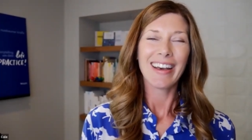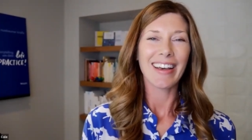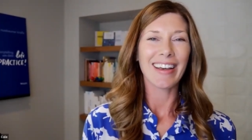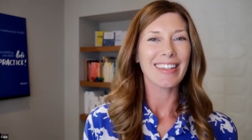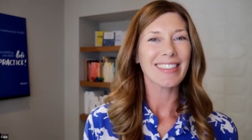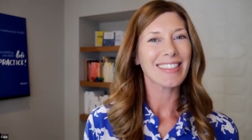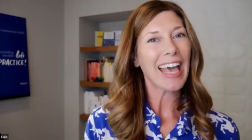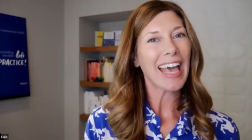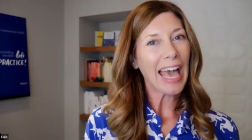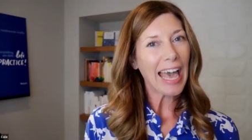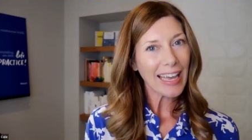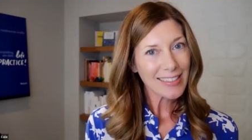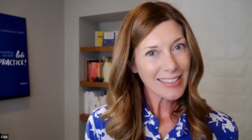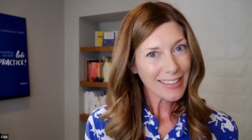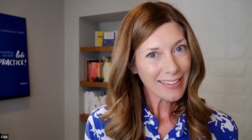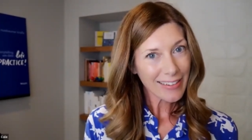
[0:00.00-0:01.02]
uh, to
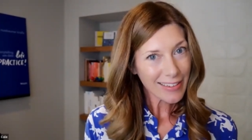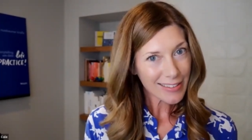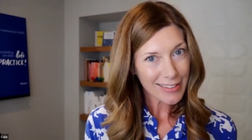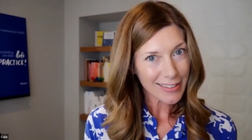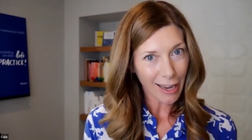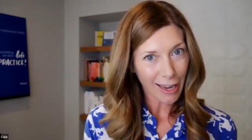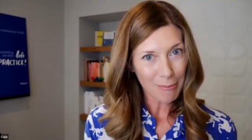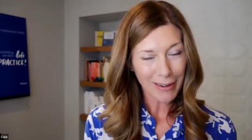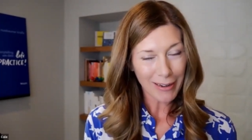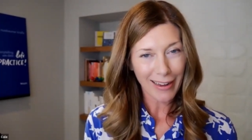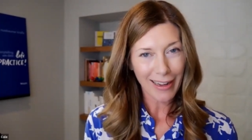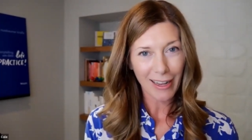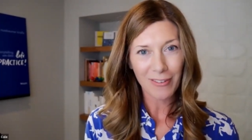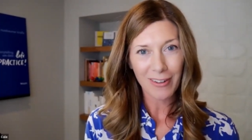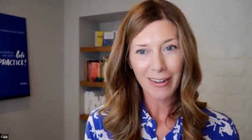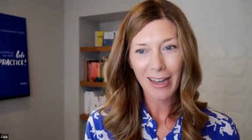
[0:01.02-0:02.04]
add to the excitement, I
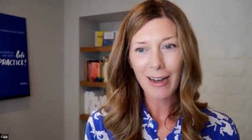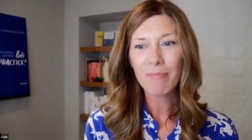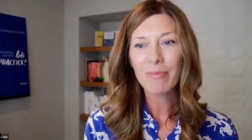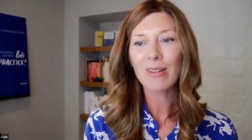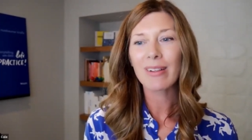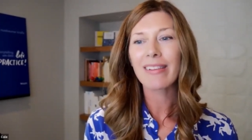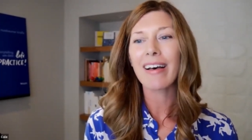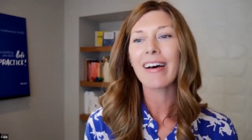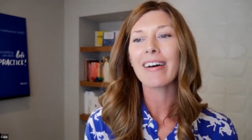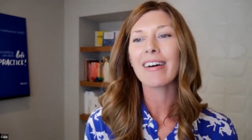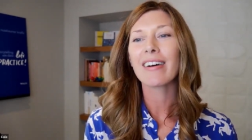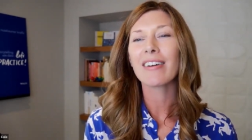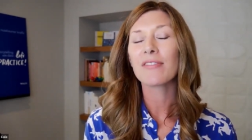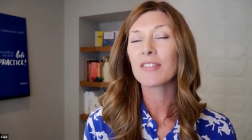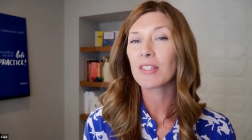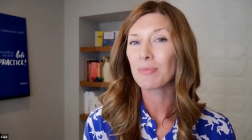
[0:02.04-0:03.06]
have a couple
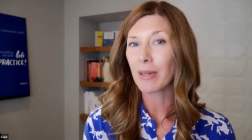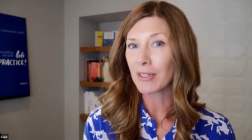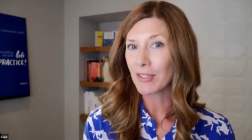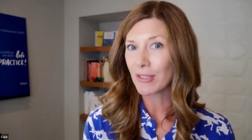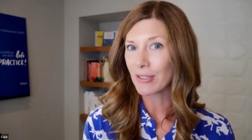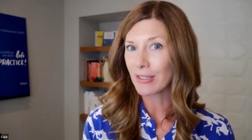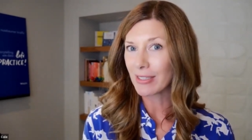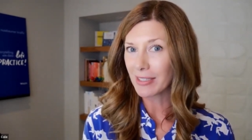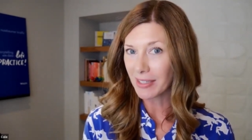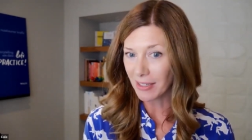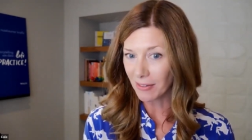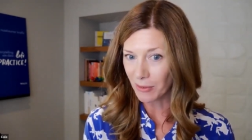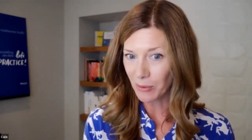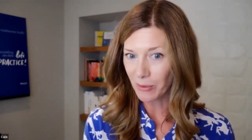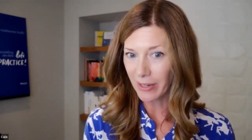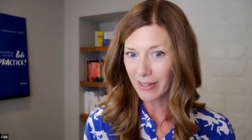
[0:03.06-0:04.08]
of special
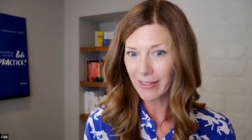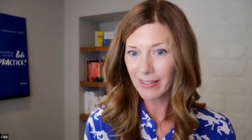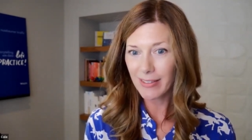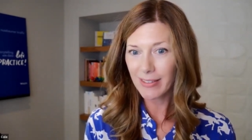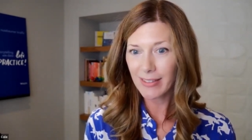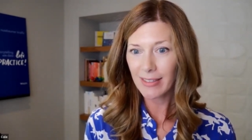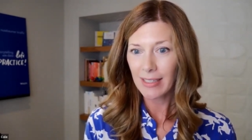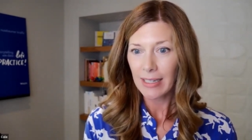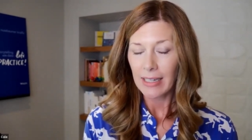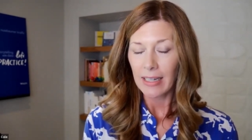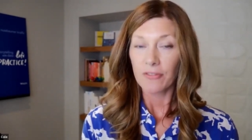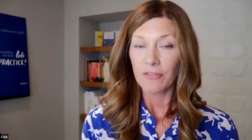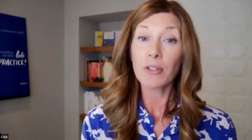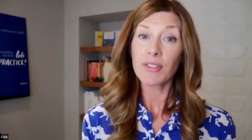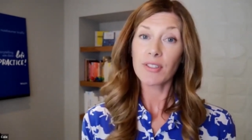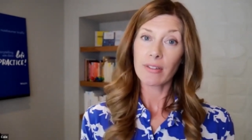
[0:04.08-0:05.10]
giveaways.
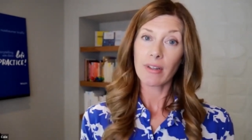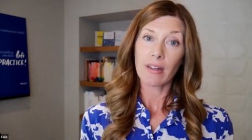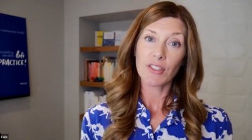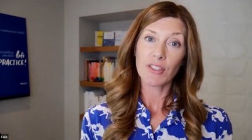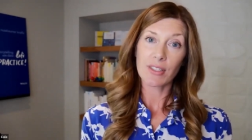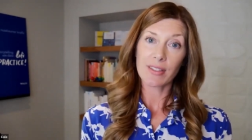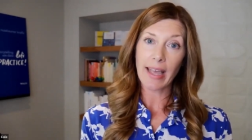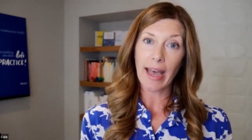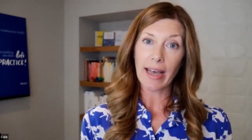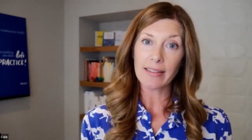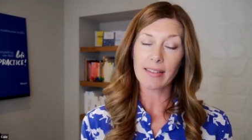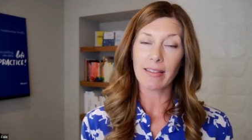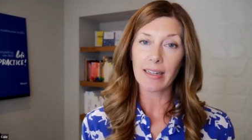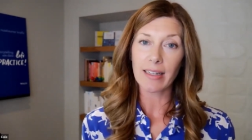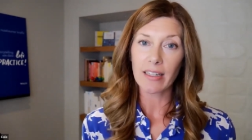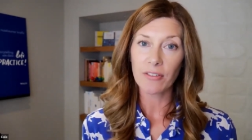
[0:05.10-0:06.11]
First, I'll just ask
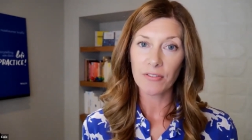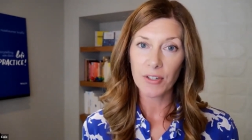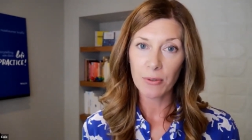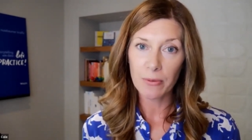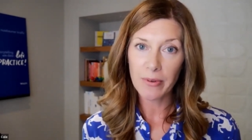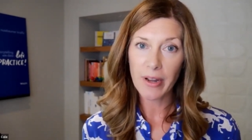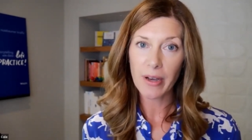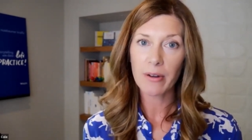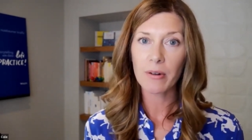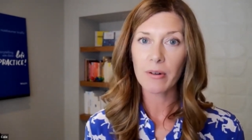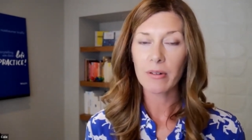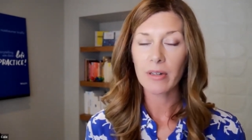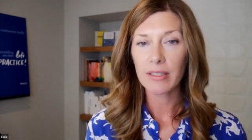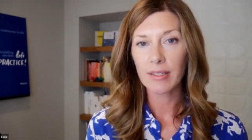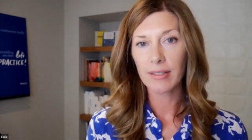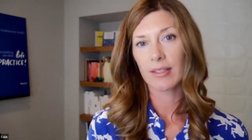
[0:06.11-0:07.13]
that if you know
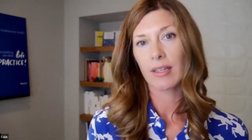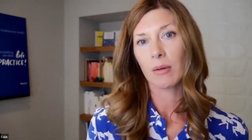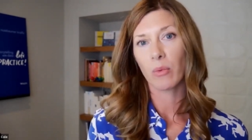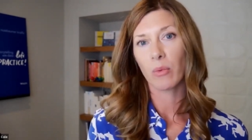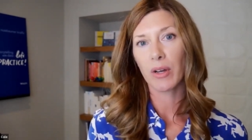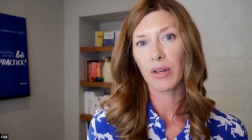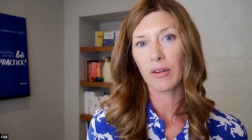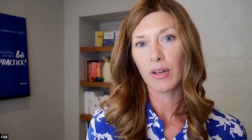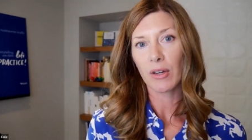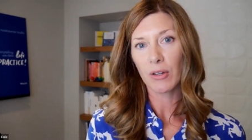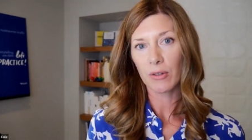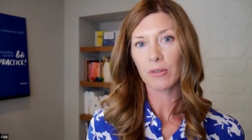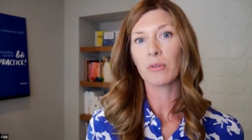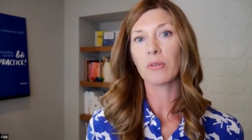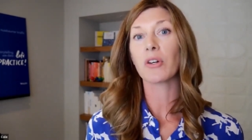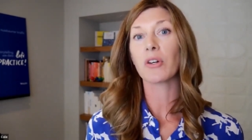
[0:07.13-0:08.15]
someone
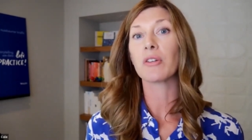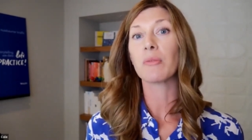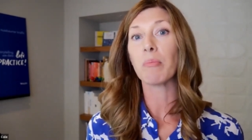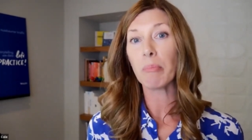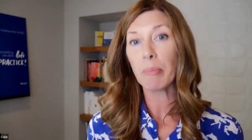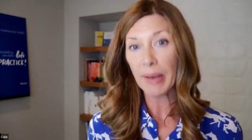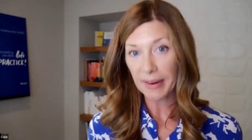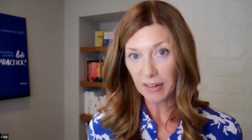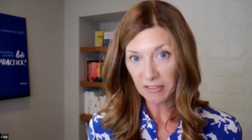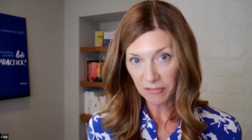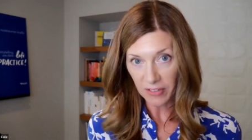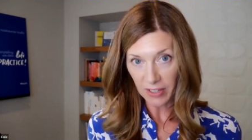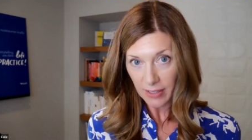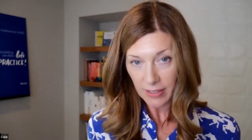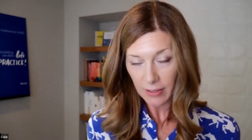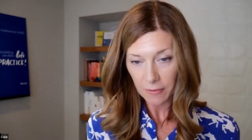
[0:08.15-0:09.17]
who could
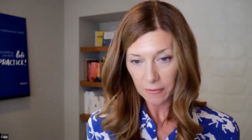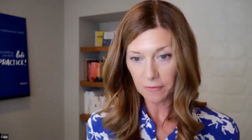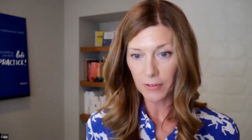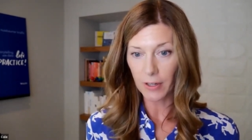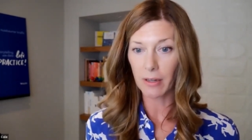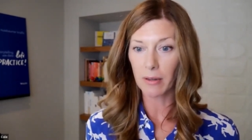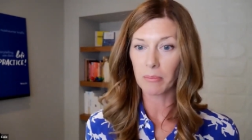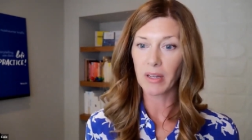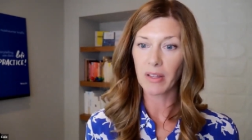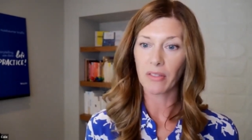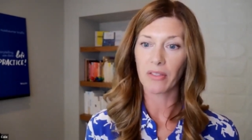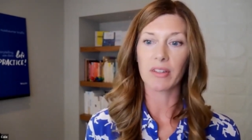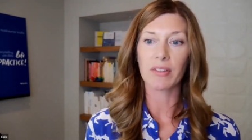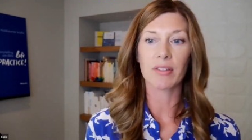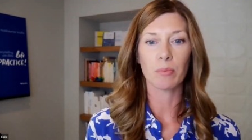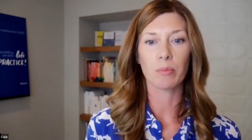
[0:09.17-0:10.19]
benefit from
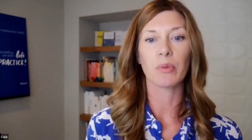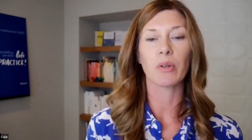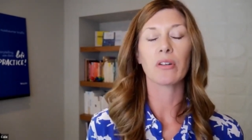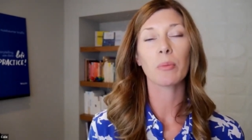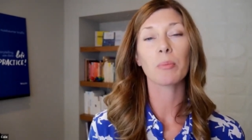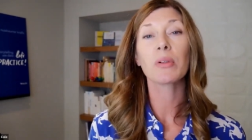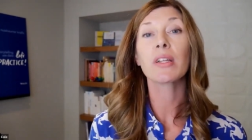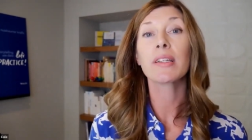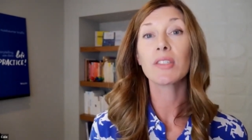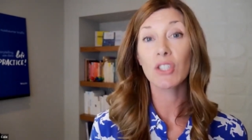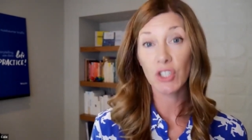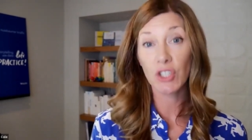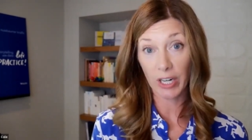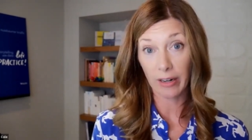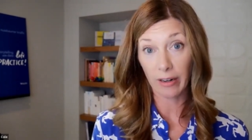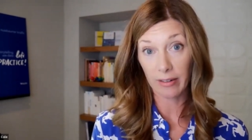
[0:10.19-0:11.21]
this book, please
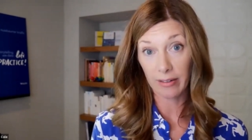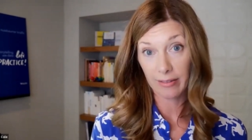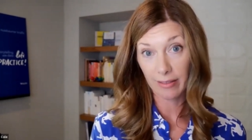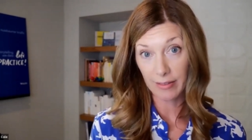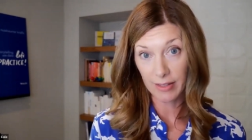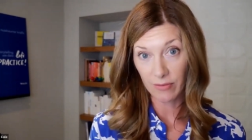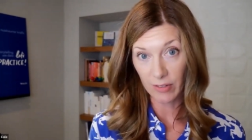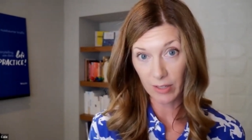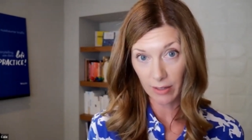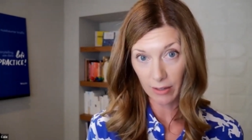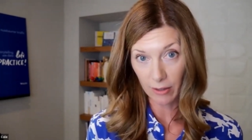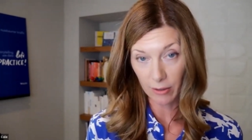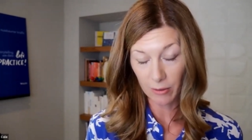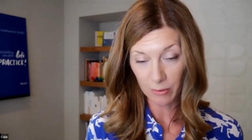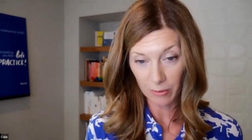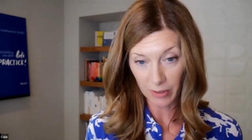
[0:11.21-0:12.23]
share this
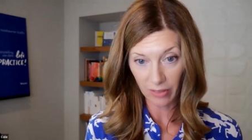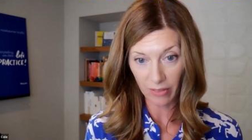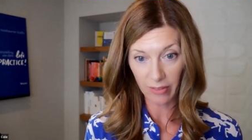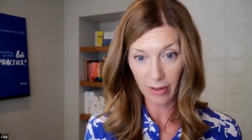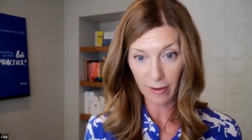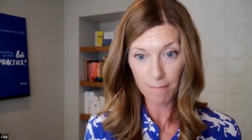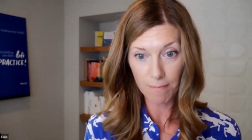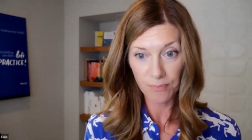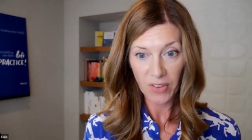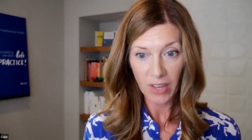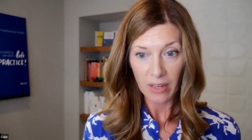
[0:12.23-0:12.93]
video with them.